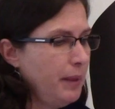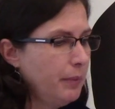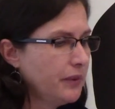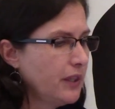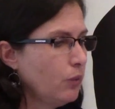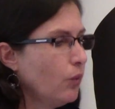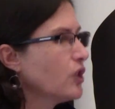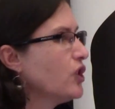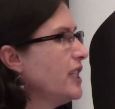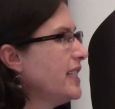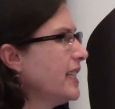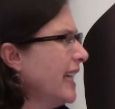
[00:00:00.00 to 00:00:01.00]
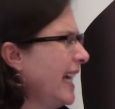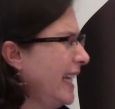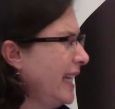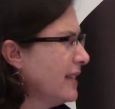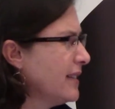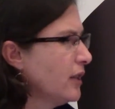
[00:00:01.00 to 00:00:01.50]
people didn't want Tshisekedi
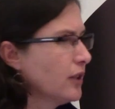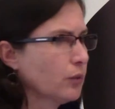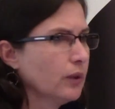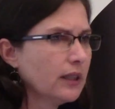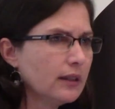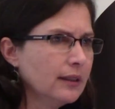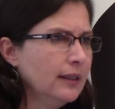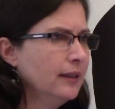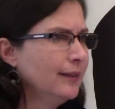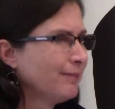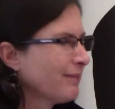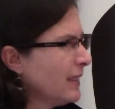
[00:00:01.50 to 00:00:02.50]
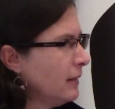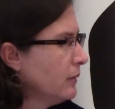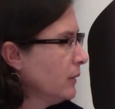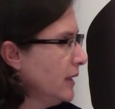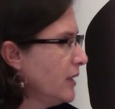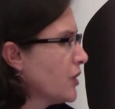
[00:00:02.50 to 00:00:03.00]
because he's really
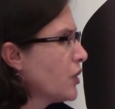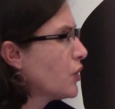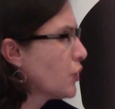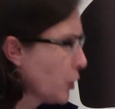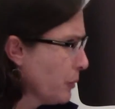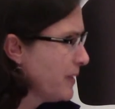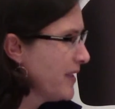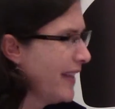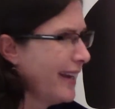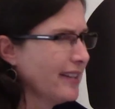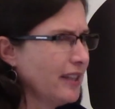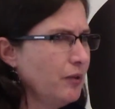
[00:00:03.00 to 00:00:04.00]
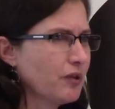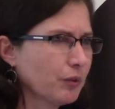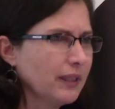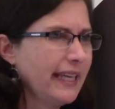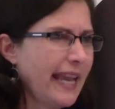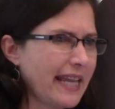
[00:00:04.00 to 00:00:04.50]
disturbs things, and he was
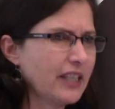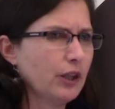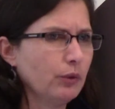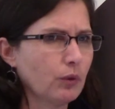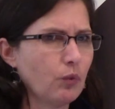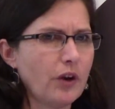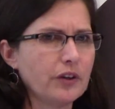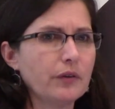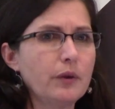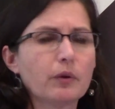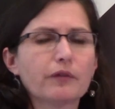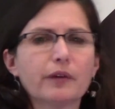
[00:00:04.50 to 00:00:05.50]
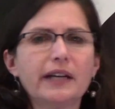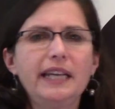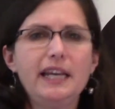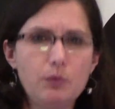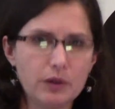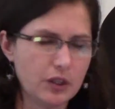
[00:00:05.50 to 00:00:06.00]
really anti-Rwanda, and they were afraid
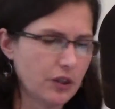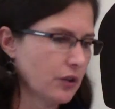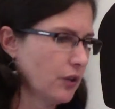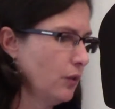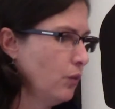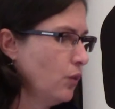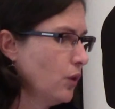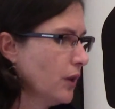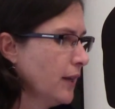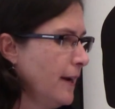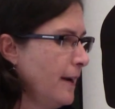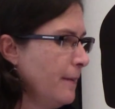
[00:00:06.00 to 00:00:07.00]
he would start a war.